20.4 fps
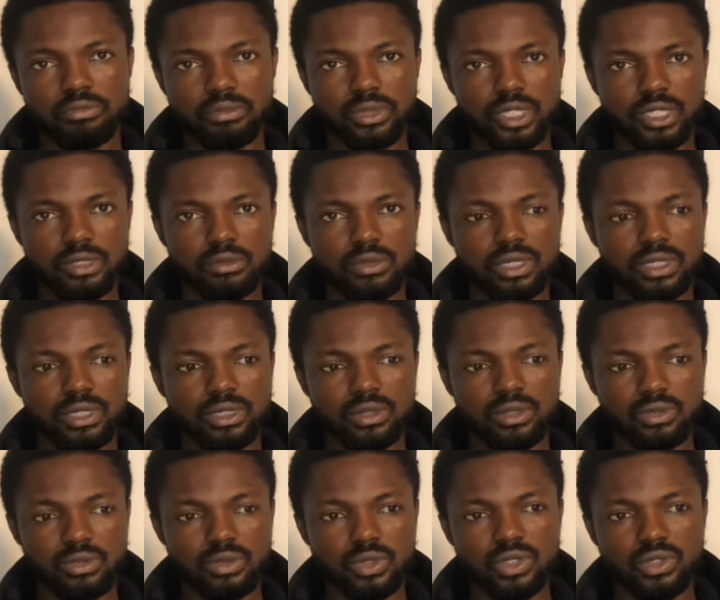maybe
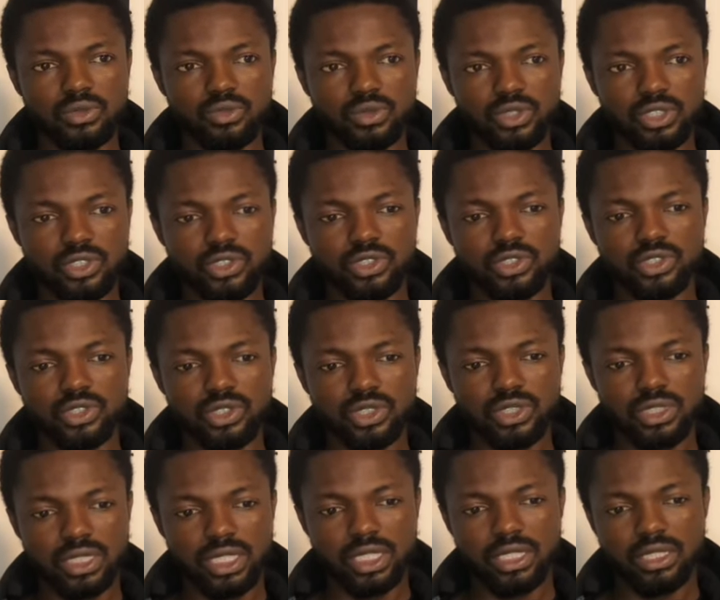the one which you
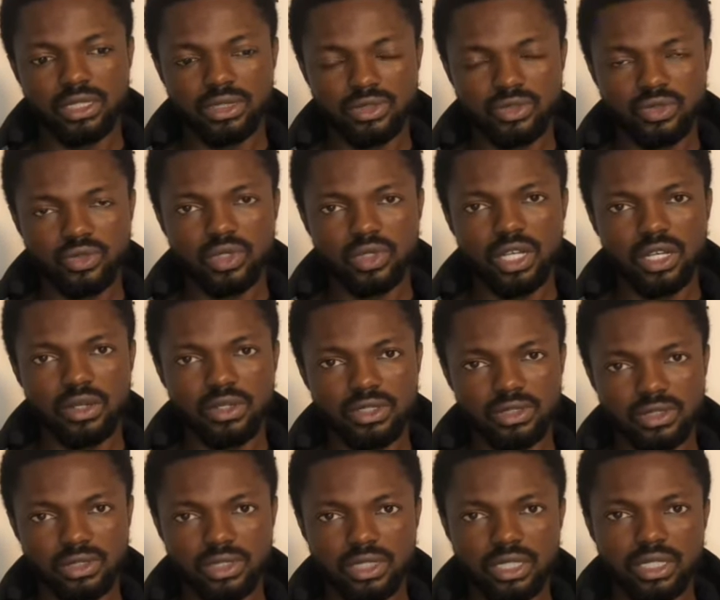just take 2
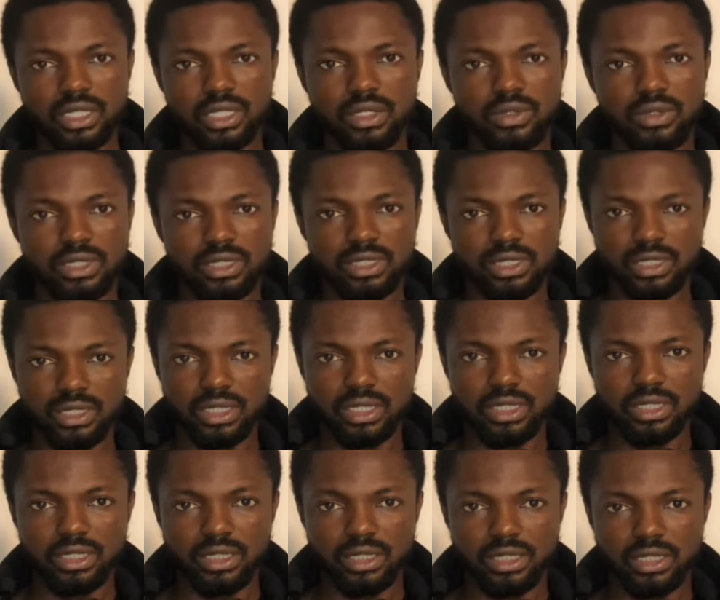hours or 3 hours
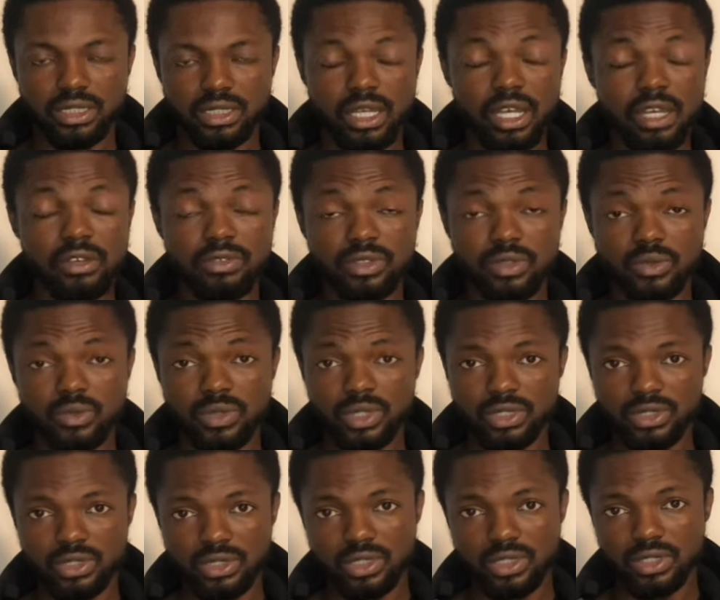daily every
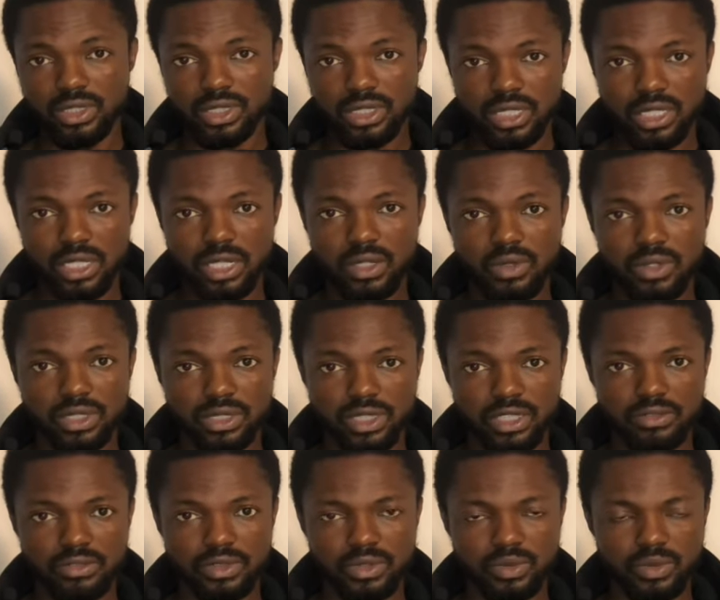week. Sorry, 3 hours
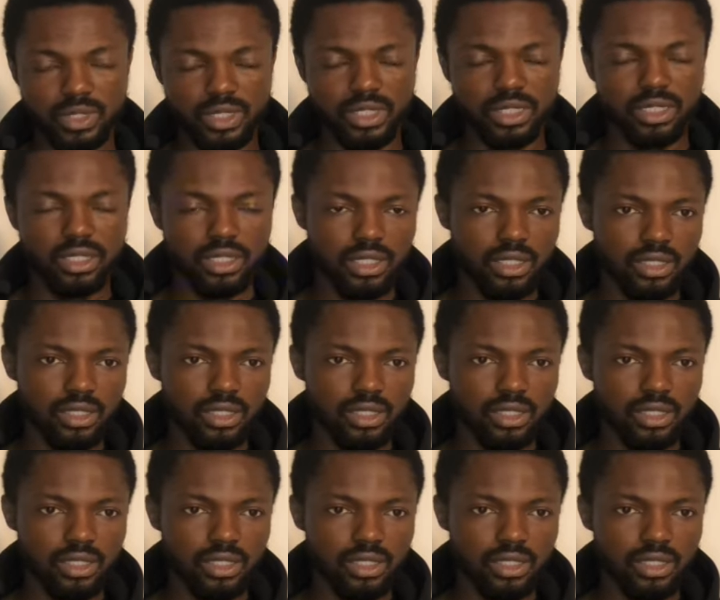every week.